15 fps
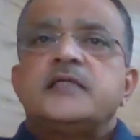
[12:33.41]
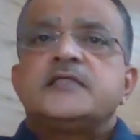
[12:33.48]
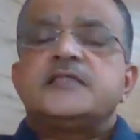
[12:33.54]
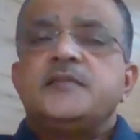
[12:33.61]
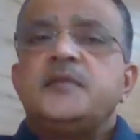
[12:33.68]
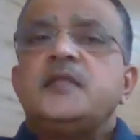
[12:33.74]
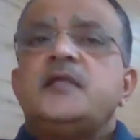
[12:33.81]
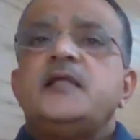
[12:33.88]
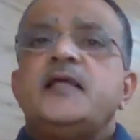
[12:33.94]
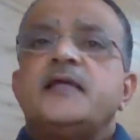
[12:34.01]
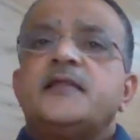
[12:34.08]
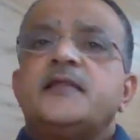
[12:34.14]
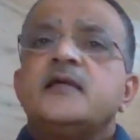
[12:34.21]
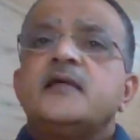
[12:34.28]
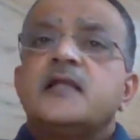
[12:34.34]
Similarly,
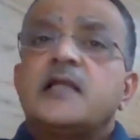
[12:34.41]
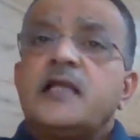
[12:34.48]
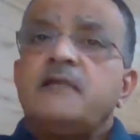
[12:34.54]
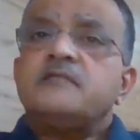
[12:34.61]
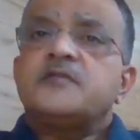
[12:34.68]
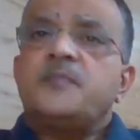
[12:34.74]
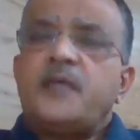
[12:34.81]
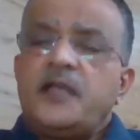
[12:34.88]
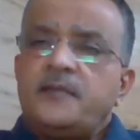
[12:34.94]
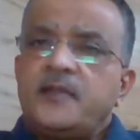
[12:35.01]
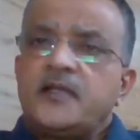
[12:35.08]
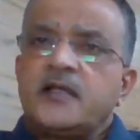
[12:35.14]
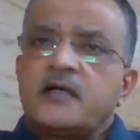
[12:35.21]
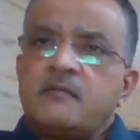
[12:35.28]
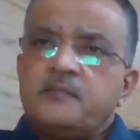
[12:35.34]
ethical claims made by
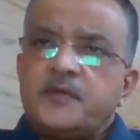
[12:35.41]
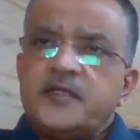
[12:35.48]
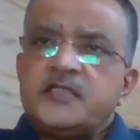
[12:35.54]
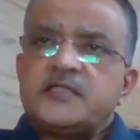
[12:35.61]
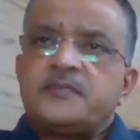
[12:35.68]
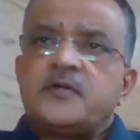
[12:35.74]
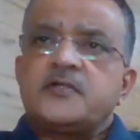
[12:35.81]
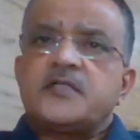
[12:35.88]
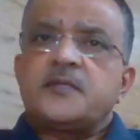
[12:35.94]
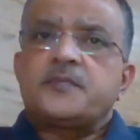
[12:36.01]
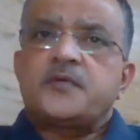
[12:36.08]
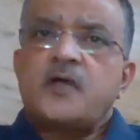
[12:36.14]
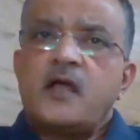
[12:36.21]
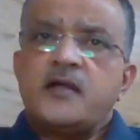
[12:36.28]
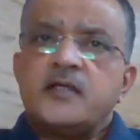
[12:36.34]
the companies about their
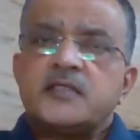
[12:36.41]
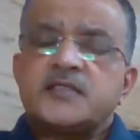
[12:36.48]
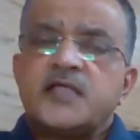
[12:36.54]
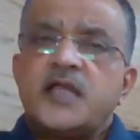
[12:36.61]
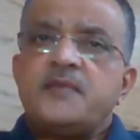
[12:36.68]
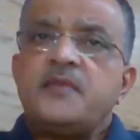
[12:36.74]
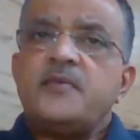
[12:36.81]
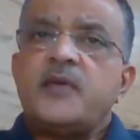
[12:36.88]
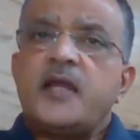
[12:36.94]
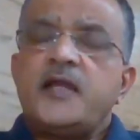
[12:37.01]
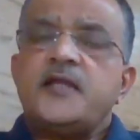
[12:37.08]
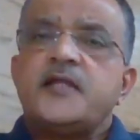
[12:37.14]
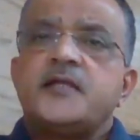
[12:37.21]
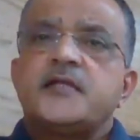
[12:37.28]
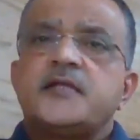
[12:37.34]
products can be
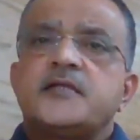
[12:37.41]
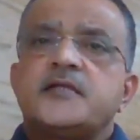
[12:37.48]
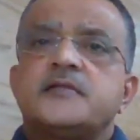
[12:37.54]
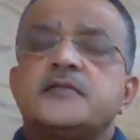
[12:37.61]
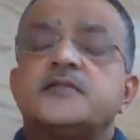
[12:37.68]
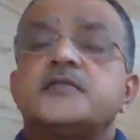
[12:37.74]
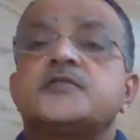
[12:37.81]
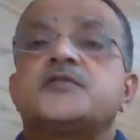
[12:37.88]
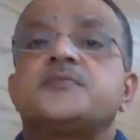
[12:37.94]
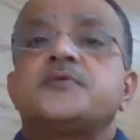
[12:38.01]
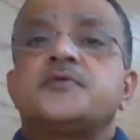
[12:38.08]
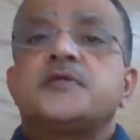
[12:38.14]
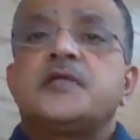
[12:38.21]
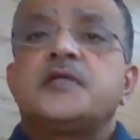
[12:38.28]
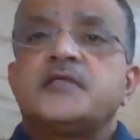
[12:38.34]
validated.
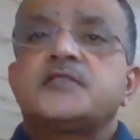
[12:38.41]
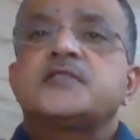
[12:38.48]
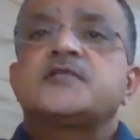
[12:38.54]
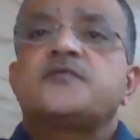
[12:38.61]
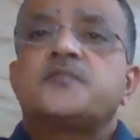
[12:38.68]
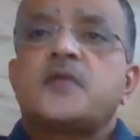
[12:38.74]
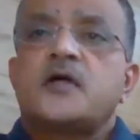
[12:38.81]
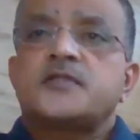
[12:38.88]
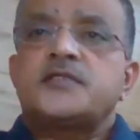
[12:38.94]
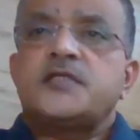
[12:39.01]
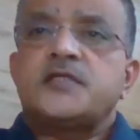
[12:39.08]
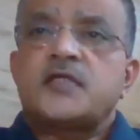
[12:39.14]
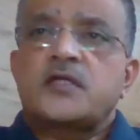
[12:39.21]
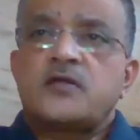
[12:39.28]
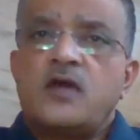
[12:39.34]
Distributed ledgers of
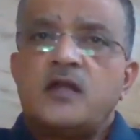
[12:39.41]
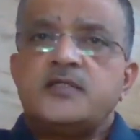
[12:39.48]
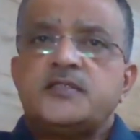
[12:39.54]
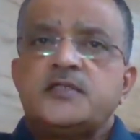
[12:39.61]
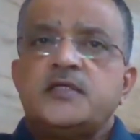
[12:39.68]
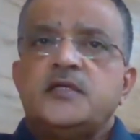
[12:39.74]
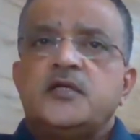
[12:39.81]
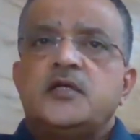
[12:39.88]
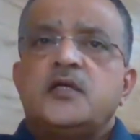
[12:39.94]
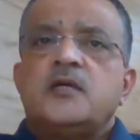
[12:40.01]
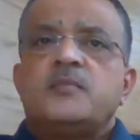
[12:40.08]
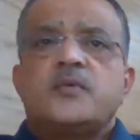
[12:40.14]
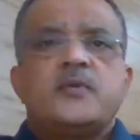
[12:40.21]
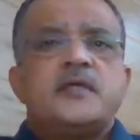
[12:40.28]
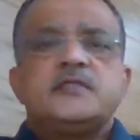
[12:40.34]
blockchain technology
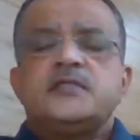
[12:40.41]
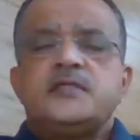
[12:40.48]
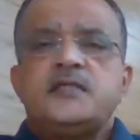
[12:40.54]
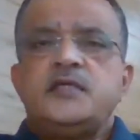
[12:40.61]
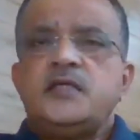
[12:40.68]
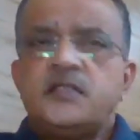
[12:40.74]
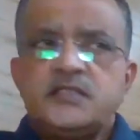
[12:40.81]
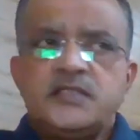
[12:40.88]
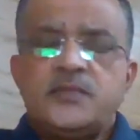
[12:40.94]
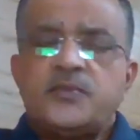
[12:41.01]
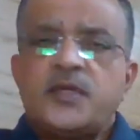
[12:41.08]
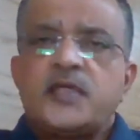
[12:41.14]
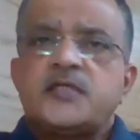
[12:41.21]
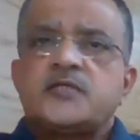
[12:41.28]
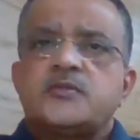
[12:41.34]
provides an easy
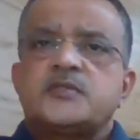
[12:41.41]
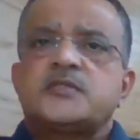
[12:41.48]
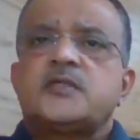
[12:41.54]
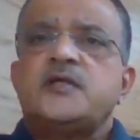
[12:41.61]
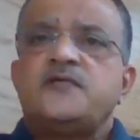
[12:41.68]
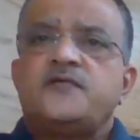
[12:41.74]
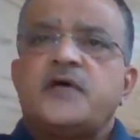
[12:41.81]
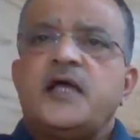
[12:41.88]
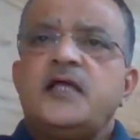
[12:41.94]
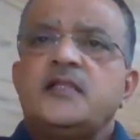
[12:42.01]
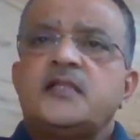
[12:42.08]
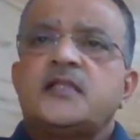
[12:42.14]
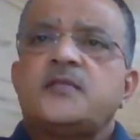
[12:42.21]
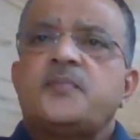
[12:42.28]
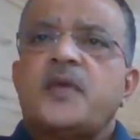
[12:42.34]
way to certify
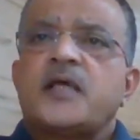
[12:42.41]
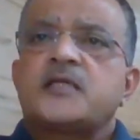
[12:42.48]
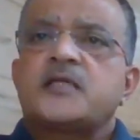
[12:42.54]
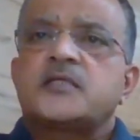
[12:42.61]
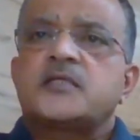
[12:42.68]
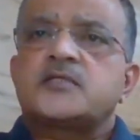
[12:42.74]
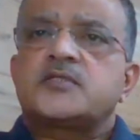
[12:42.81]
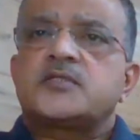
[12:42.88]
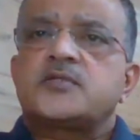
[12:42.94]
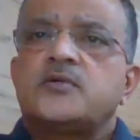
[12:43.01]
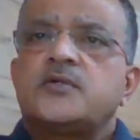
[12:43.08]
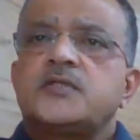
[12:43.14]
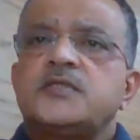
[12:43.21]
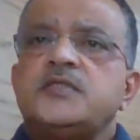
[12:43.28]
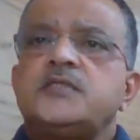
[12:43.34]
that the
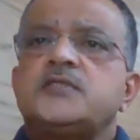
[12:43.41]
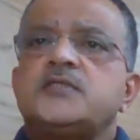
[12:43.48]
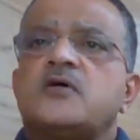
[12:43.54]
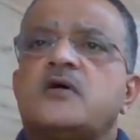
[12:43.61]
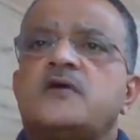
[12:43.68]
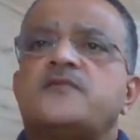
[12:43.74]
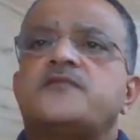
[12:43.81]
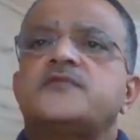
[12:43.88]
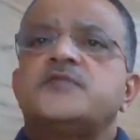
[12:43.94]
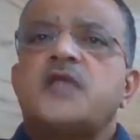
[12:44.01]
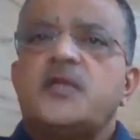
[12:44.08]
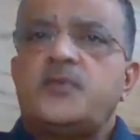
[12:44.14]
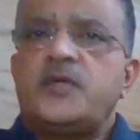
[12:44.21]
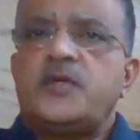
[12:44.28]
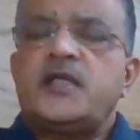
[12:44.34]
backstories of
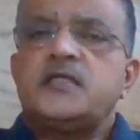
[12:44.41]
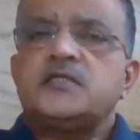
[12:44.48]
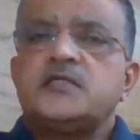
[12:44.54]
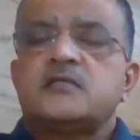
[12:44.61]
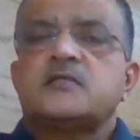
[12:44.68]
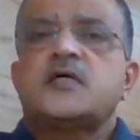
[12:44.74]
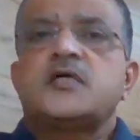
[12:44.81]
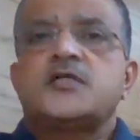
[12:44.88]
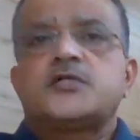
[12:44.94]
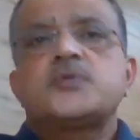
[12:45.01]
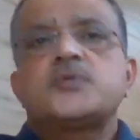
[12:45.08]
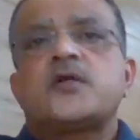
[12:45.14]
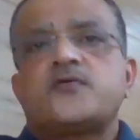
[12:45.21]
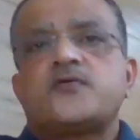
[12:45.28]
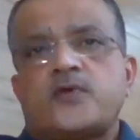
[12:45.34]
genuineness are
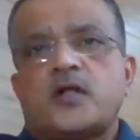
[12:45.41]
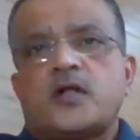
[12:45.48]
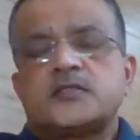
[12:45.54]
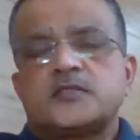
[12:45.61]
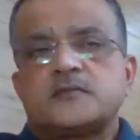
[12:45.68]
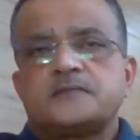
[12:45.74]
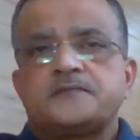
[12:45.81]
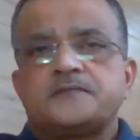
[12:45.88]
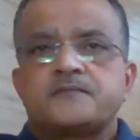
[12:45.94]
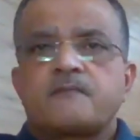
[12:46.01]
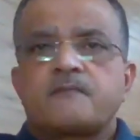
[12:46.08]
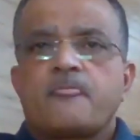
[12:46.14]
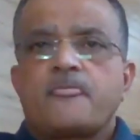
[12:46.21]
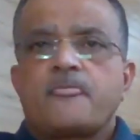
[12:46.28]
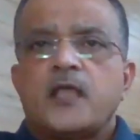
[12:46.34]
true or false.
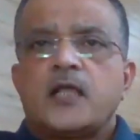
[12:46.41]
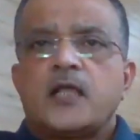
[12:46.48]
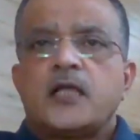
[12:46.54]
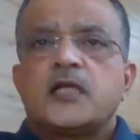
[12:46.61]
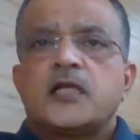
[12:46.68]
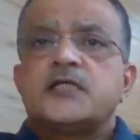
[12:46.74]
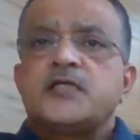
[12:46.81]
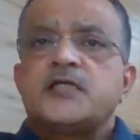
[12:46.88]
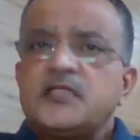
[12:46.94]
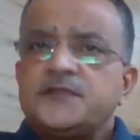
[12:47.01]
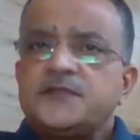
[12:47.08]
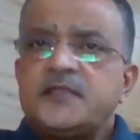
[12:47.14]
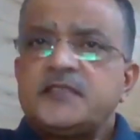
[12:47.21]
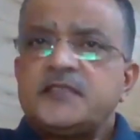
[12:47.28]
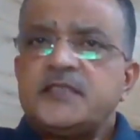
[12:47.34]
Now,
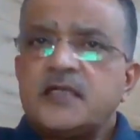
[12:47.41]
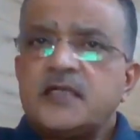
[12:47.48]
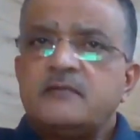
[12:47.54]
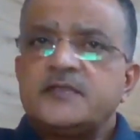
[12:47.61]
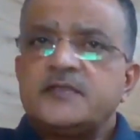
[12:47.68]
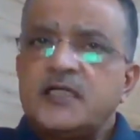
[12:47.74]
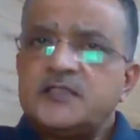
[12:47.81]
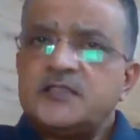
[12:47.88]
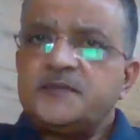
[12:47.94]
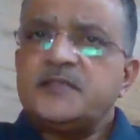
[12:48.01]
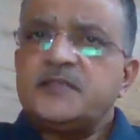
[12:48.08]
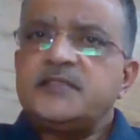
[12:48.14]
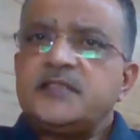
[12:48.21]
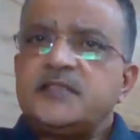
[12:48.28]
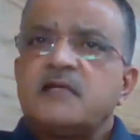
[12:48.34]
transparency
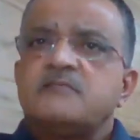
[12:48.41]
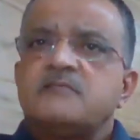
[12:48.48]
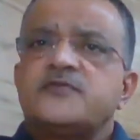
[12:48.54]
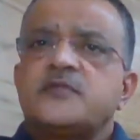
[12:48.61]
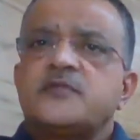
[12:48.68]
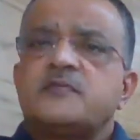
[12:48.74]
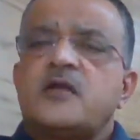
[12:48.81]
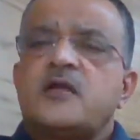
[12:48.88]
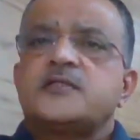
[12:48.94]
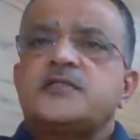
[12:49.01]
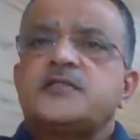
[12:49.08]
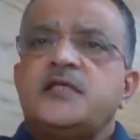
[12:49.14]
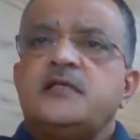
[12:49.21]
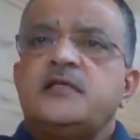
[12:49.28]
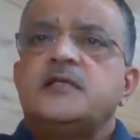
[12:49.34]
comes with the
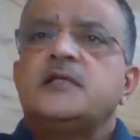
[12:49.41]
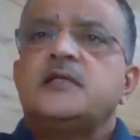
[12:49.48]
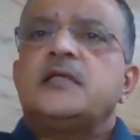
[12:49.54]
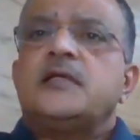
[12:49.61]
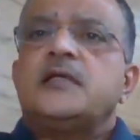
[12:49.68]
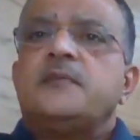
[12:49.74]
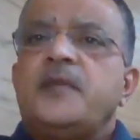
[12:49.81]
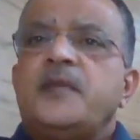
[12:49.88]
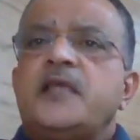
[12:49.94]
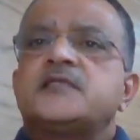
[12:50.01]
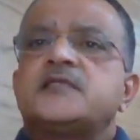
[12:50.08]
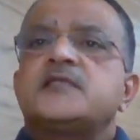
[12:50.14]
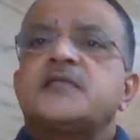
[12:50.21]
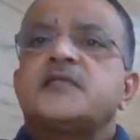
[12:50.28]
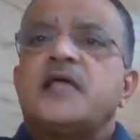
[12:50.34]

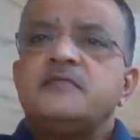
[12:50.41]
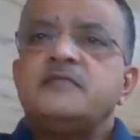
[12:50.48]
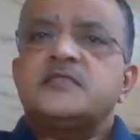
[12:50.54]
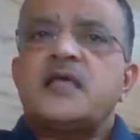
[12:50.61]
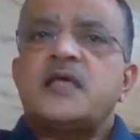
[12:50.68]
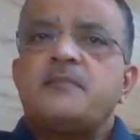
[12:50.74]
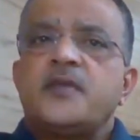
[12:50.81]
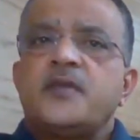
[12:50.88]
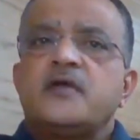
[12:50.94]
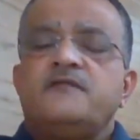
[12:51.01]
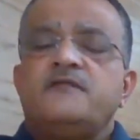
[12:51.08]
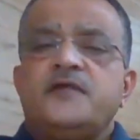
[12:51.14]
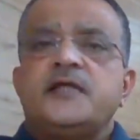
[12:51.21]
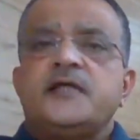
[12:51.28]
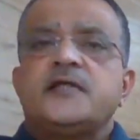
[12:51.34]
blockchain-based timestamping
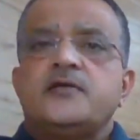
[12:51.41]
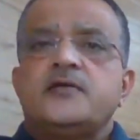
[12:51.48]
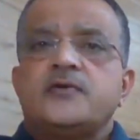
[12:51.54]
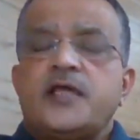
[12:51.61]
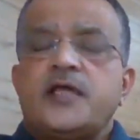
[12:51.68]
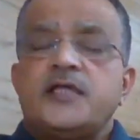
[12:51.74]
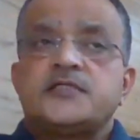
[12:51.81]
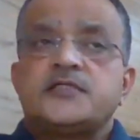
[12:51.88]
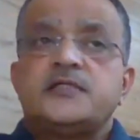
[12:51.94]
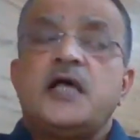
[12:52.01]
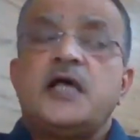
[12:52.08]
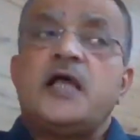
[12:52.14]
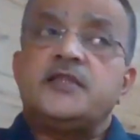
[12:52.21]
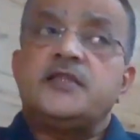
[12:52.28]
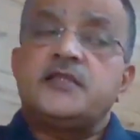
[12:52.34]
of data and location,
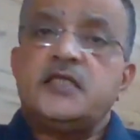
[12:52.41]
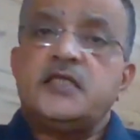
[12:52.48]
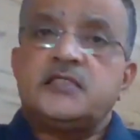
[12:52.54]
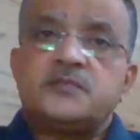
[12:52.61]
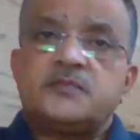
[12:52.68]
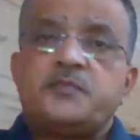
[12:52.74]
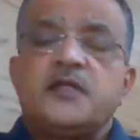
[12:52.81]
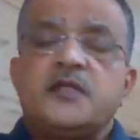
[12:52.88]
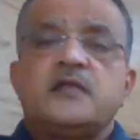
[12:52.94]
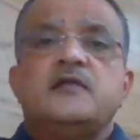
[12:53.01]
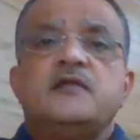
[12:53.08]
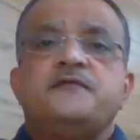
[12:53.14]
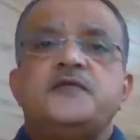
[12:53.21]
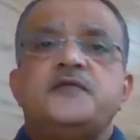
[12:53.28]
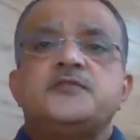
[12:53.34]
and this
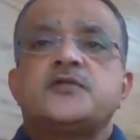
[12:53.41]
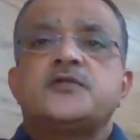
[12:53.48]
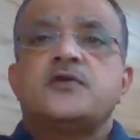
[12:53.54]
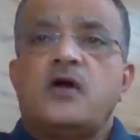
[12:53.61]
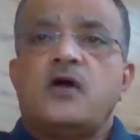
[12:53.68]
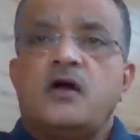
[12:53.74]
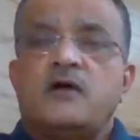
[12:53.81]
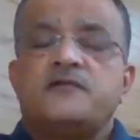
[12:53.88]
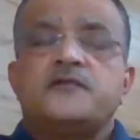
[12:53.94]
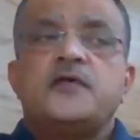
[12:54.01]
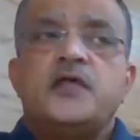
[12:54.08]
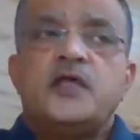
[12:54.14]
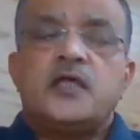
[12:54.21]
particular feature of